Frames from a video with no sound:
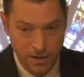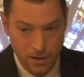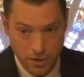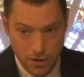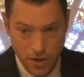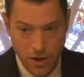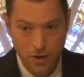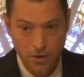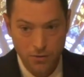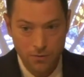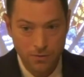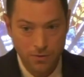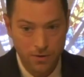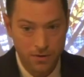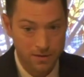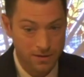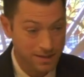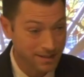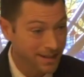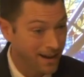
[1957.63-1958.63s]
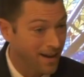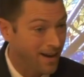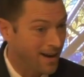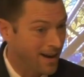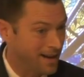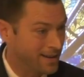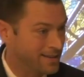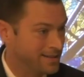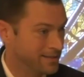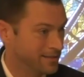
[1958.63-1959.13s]
Know
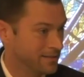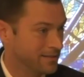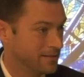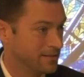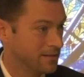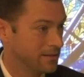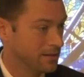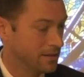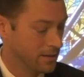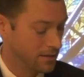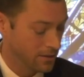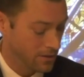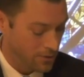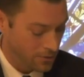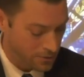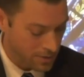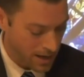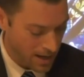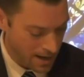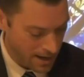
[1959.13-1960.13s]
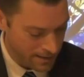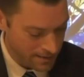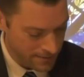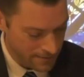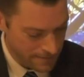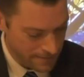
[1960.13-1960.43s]
God. Know God.